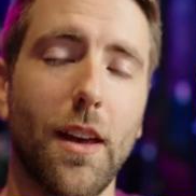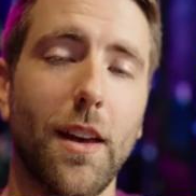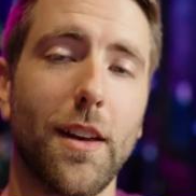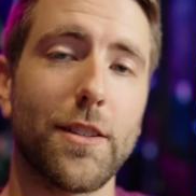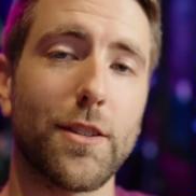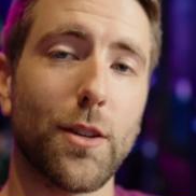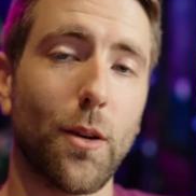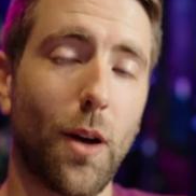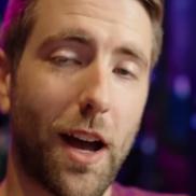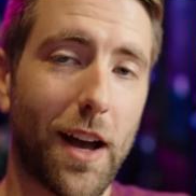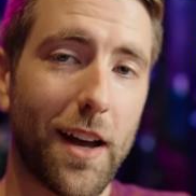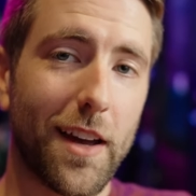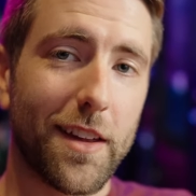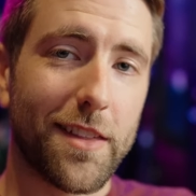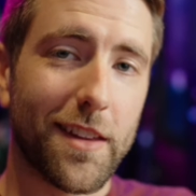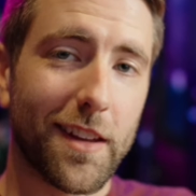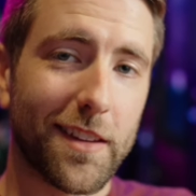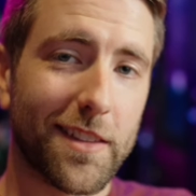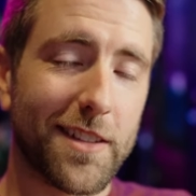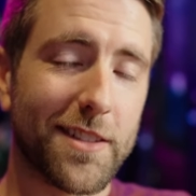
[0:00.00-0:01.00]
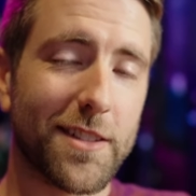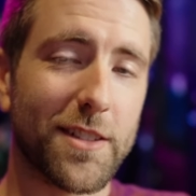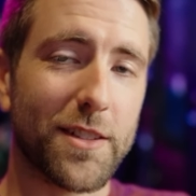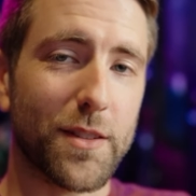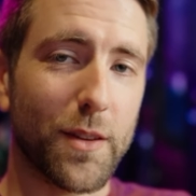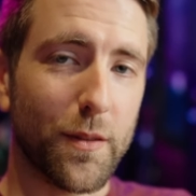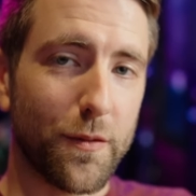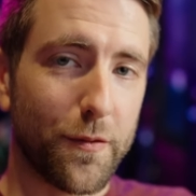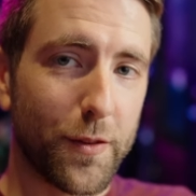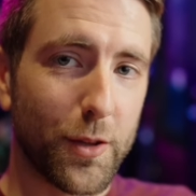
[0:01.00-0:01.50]
So I think this is
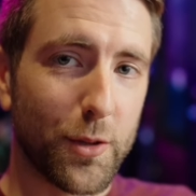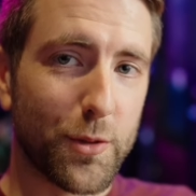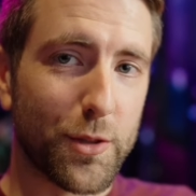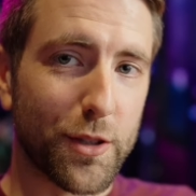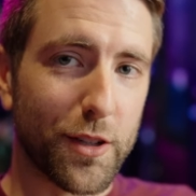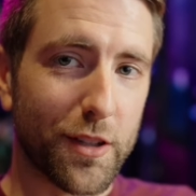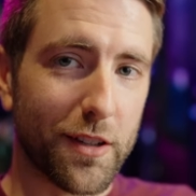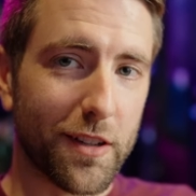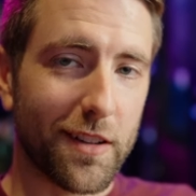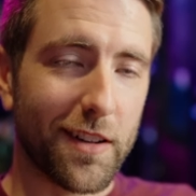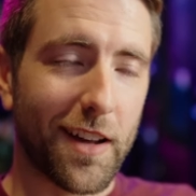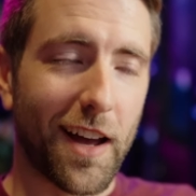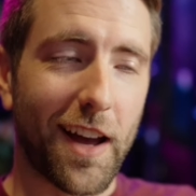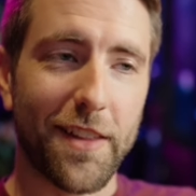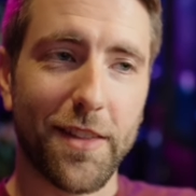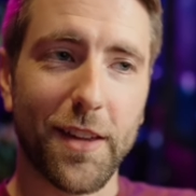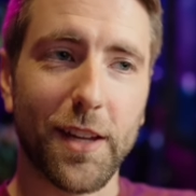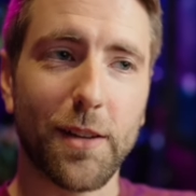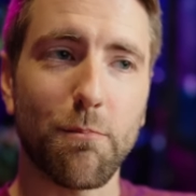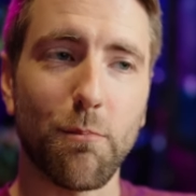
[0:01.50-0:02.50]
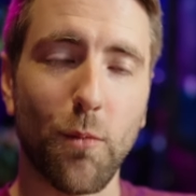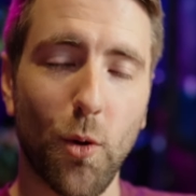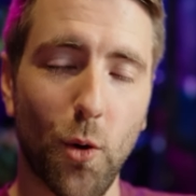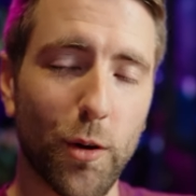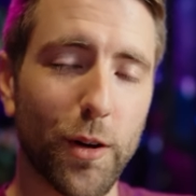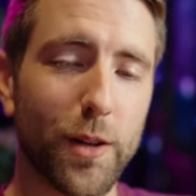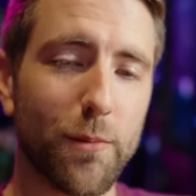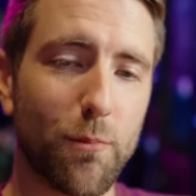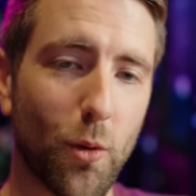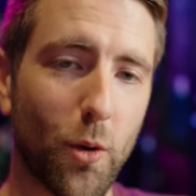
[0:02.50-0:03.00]
the future. I think
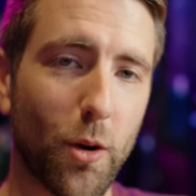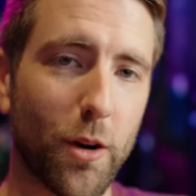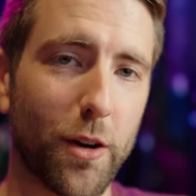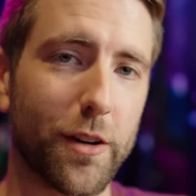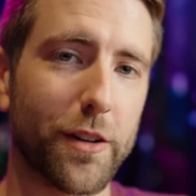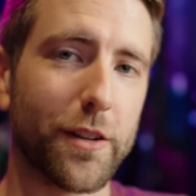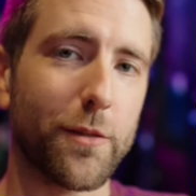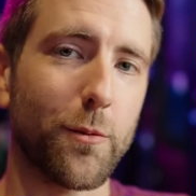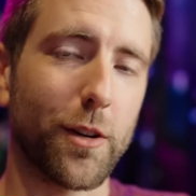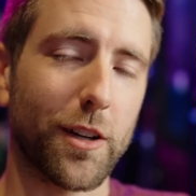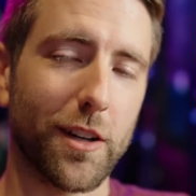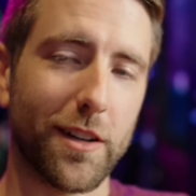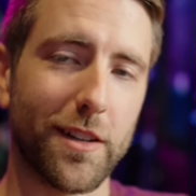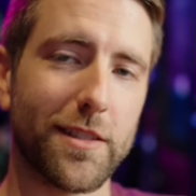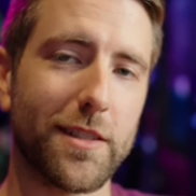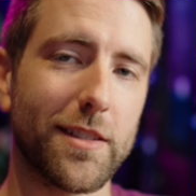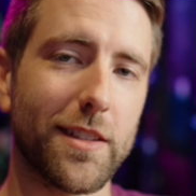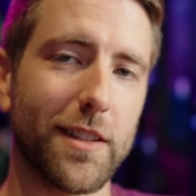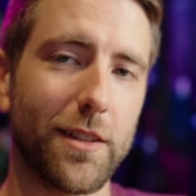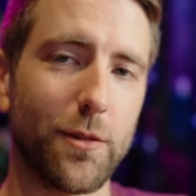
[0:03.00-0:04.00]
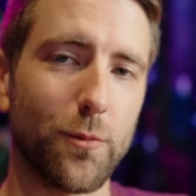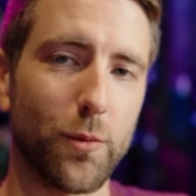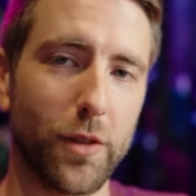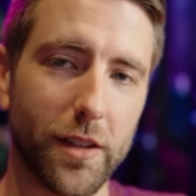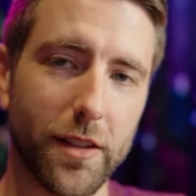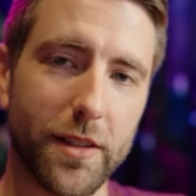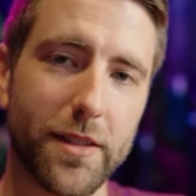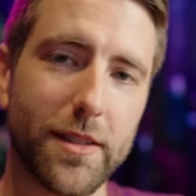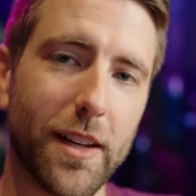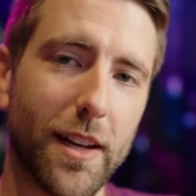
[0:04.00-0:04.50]
more and more we're going to see
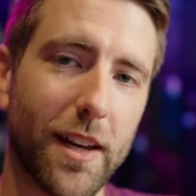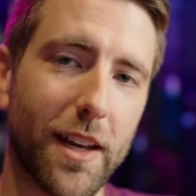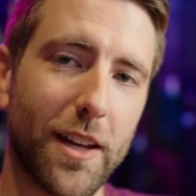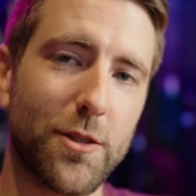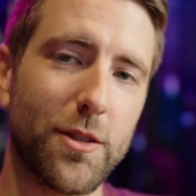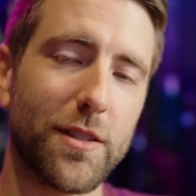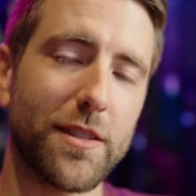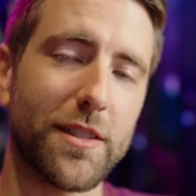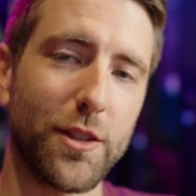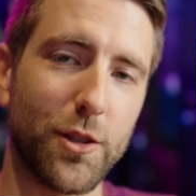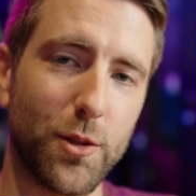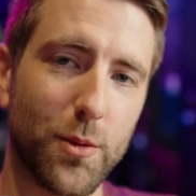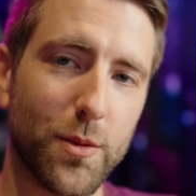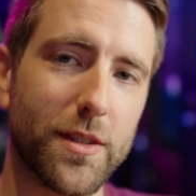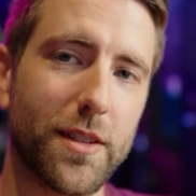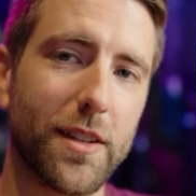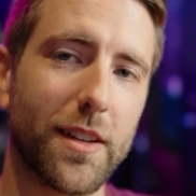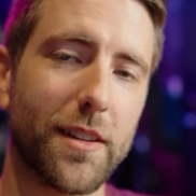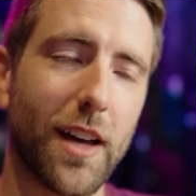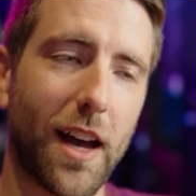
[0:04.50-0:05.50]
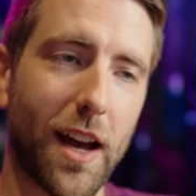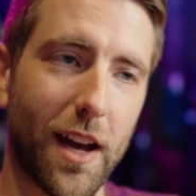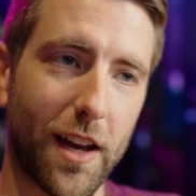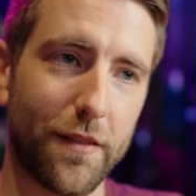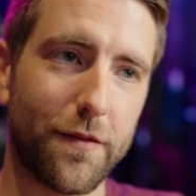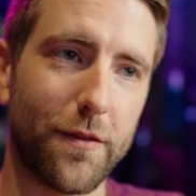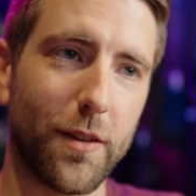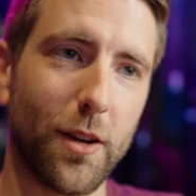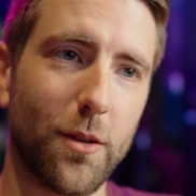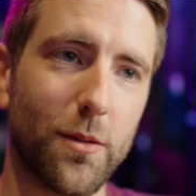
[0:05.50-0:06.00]
real estate agents using
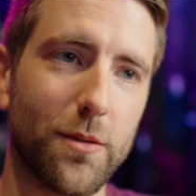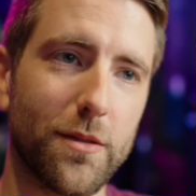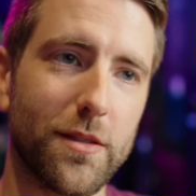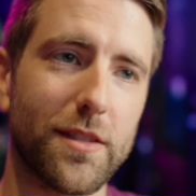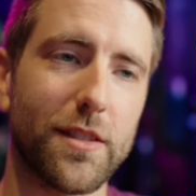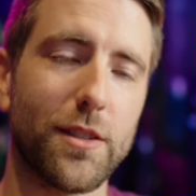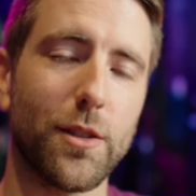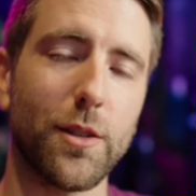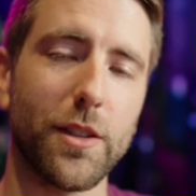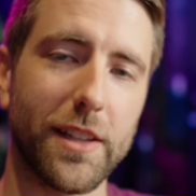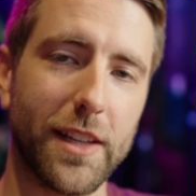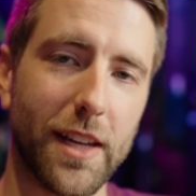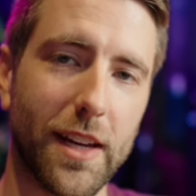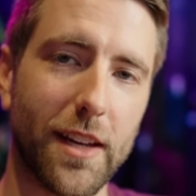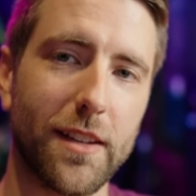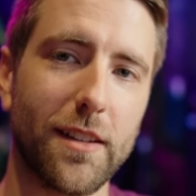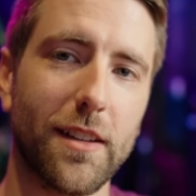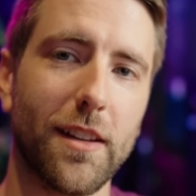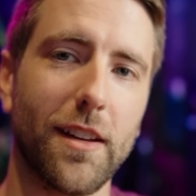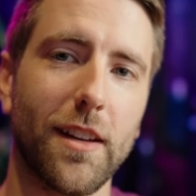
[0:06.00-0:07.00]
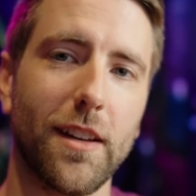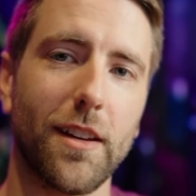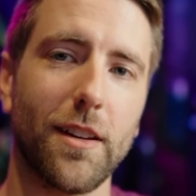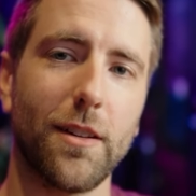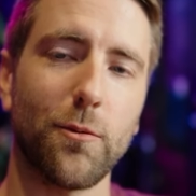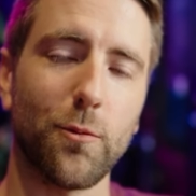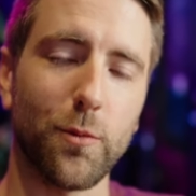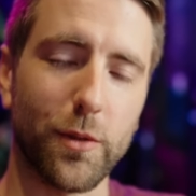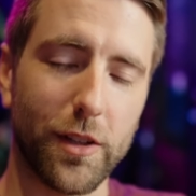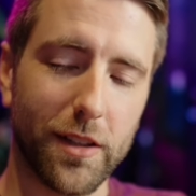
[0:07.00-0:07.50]
iPhones to get
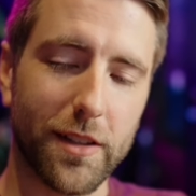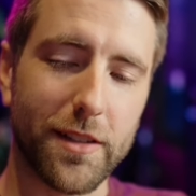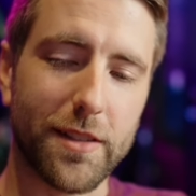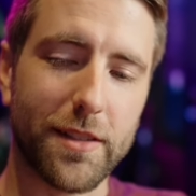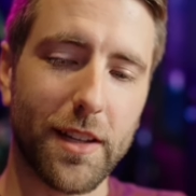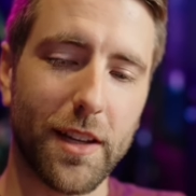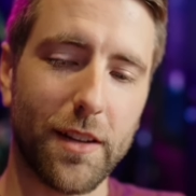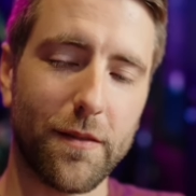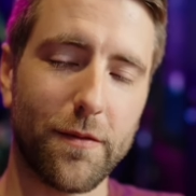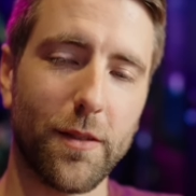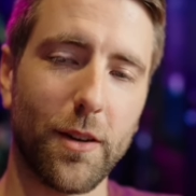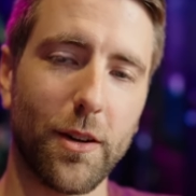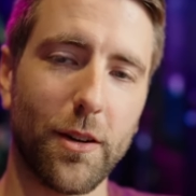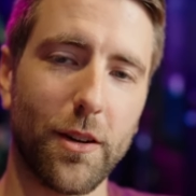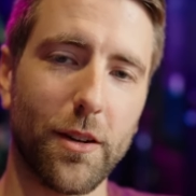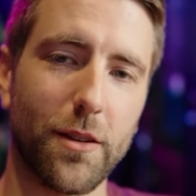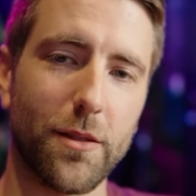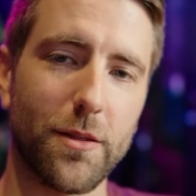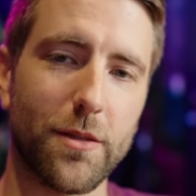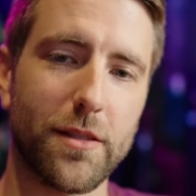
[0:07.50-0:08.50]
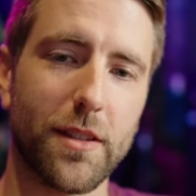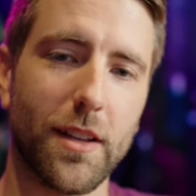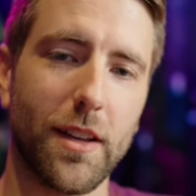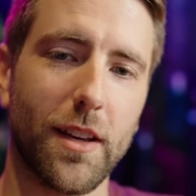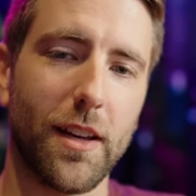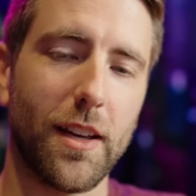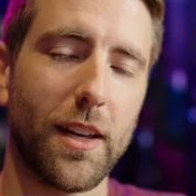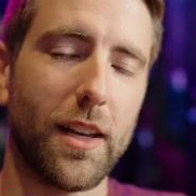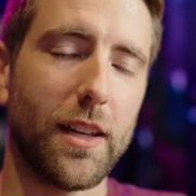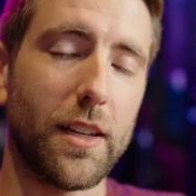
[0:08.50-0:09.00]
real estate photos
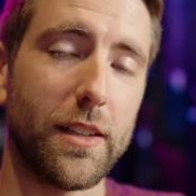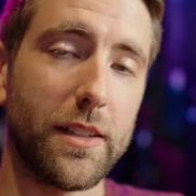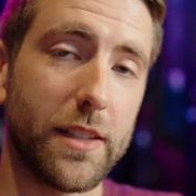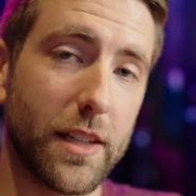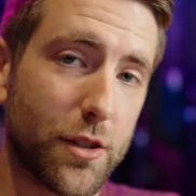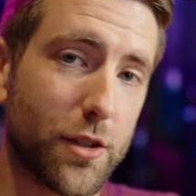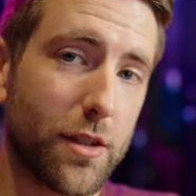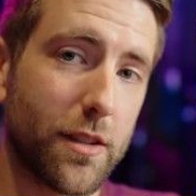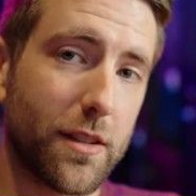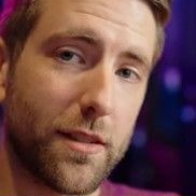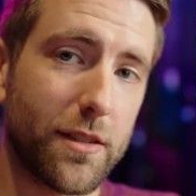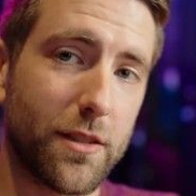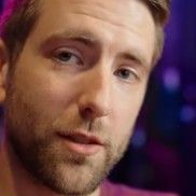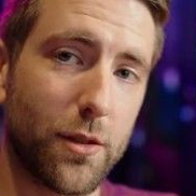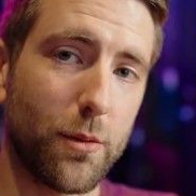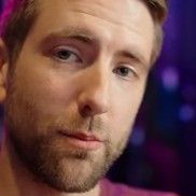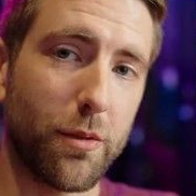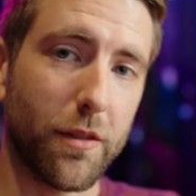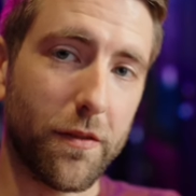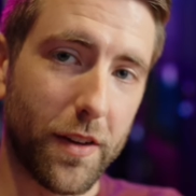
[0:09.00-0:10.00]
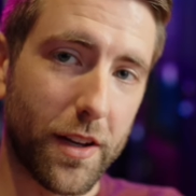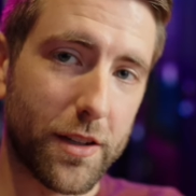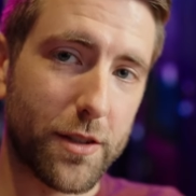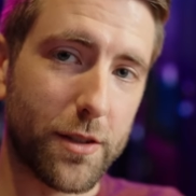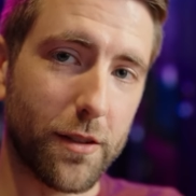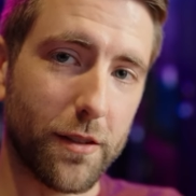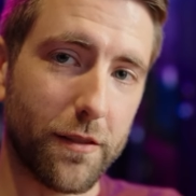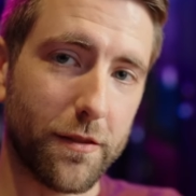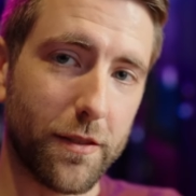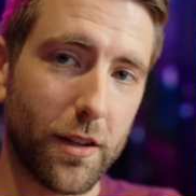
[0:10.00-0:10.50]
in addition to
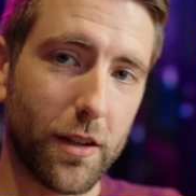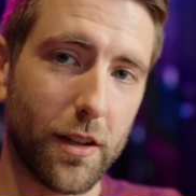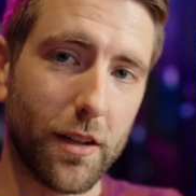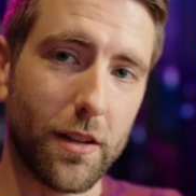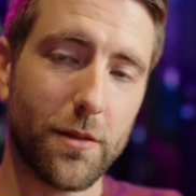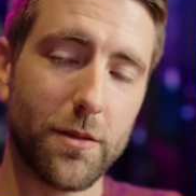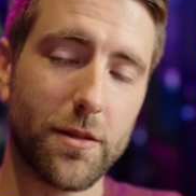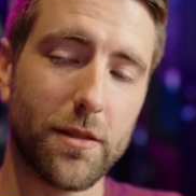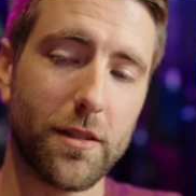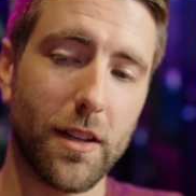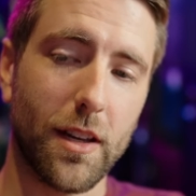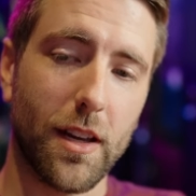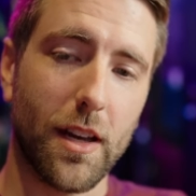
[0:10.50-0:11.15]
professional photos.